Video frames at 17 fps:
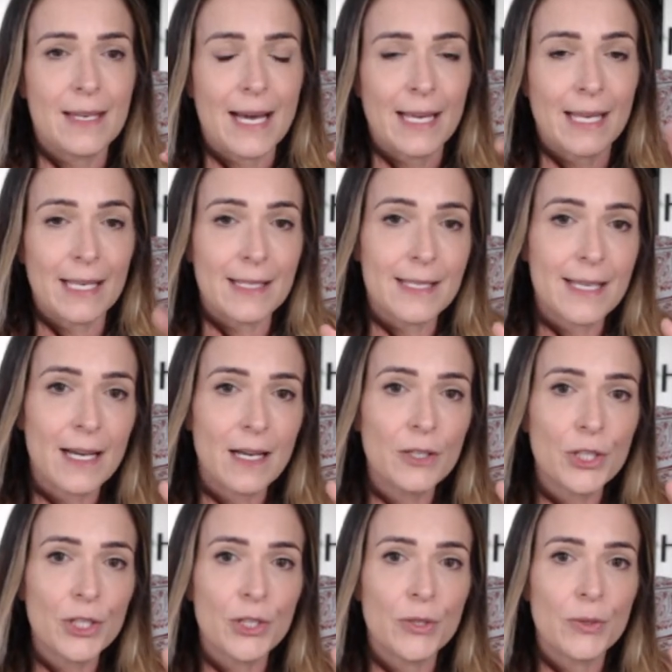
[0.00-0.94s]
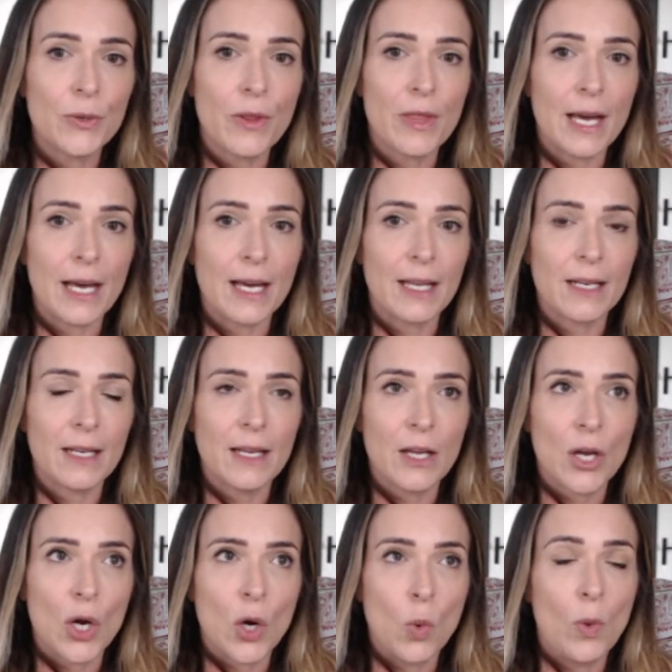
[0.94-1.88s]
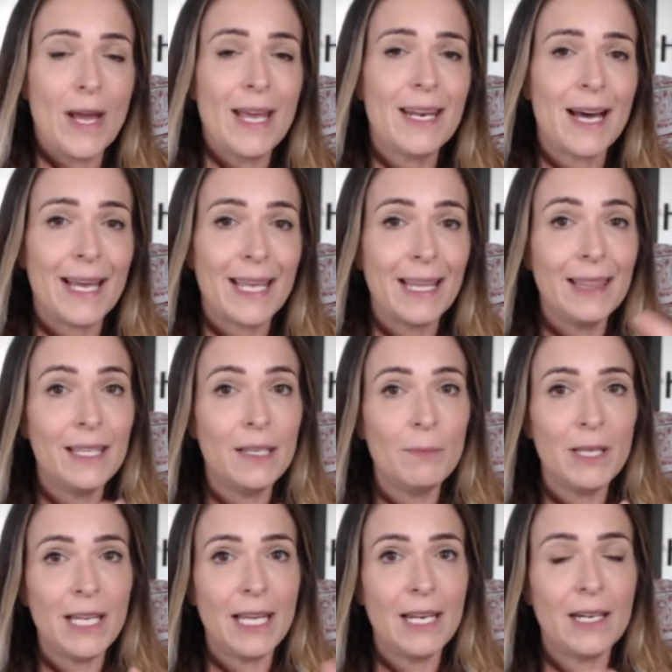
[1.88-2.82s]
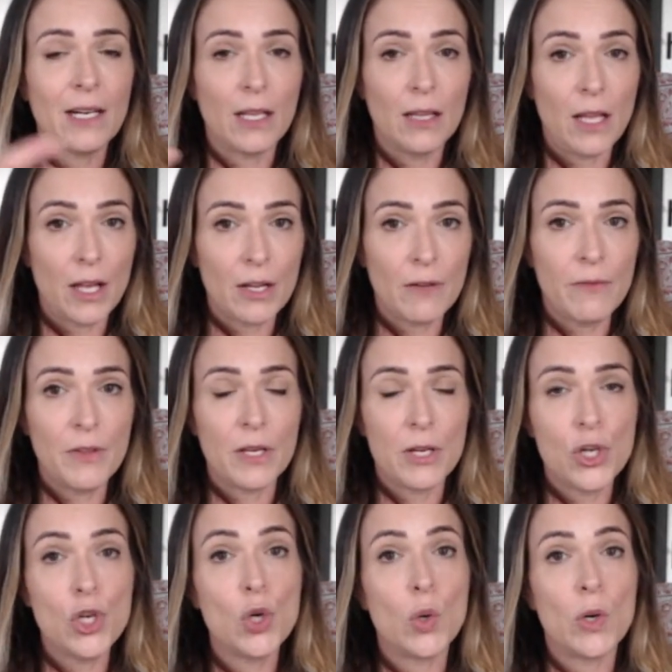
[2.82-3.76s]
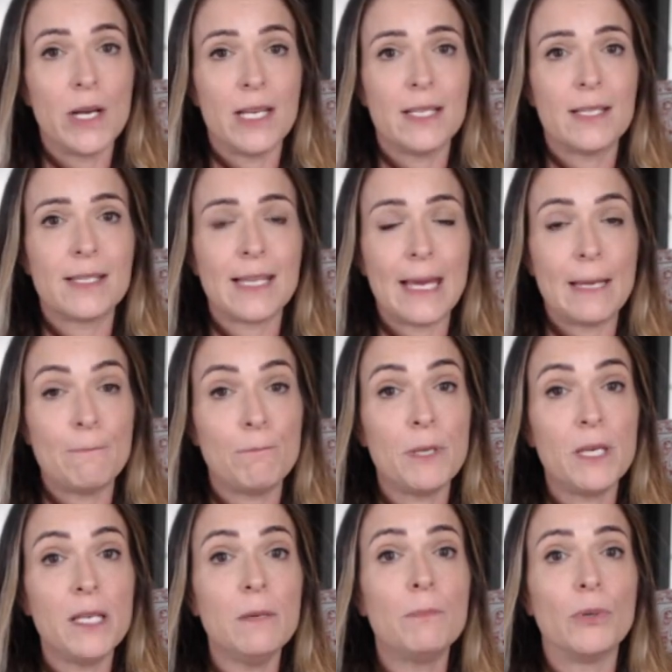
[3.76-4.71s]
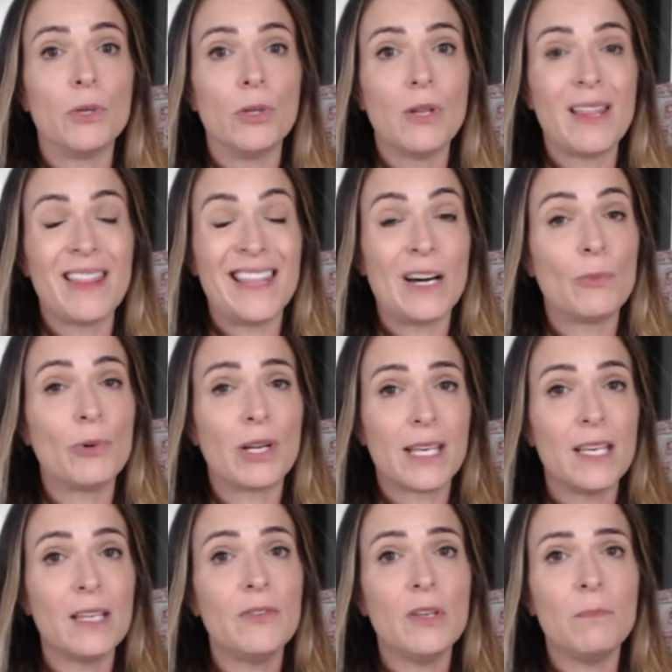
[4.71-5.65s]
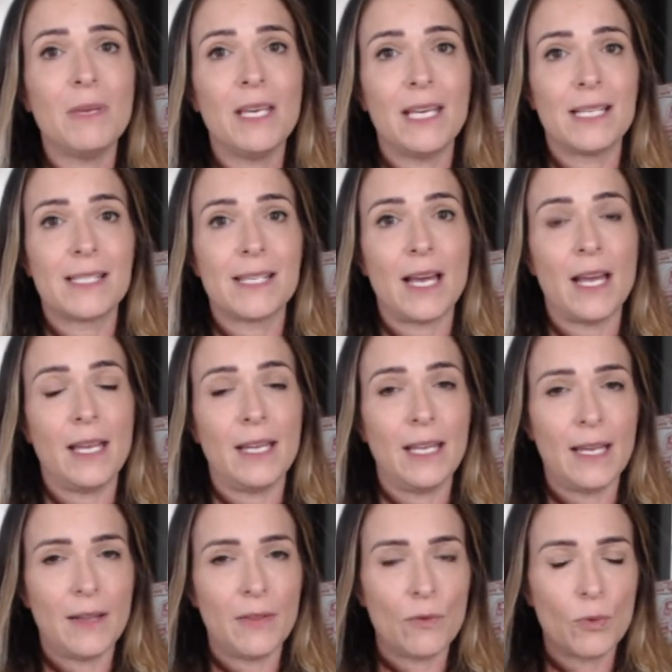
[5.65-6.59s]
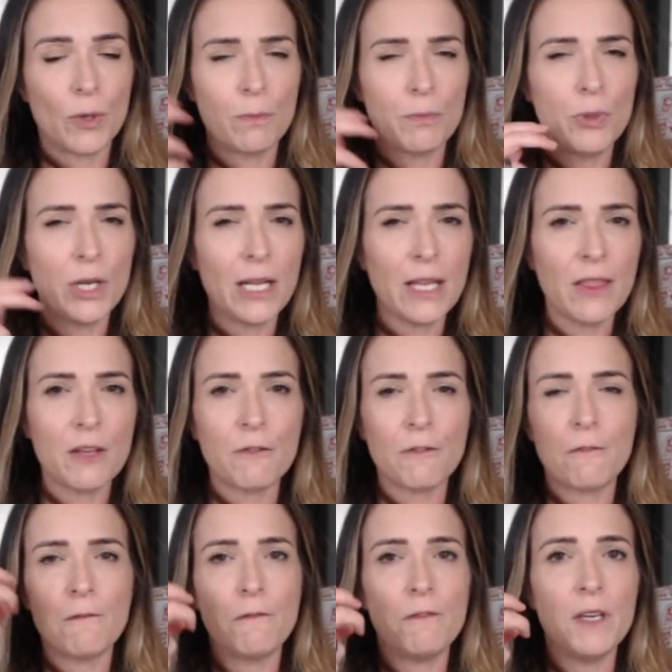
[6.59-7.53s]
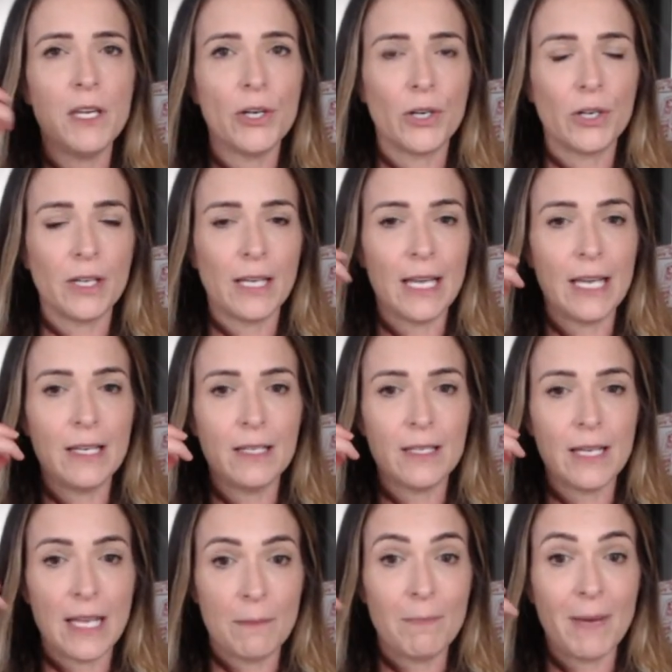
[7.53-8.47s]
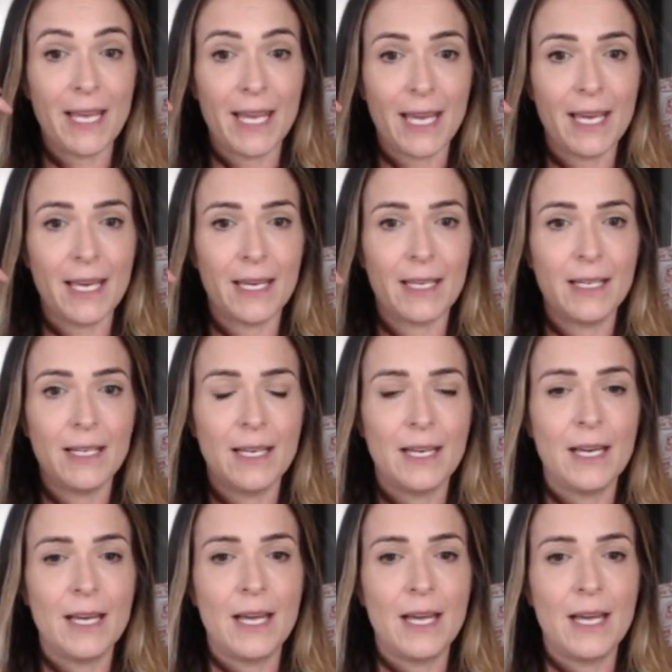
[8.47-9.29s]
I can tell you that when I eliminated a lot of the noise and people that were giving me anxiety and were putting the fear in my head,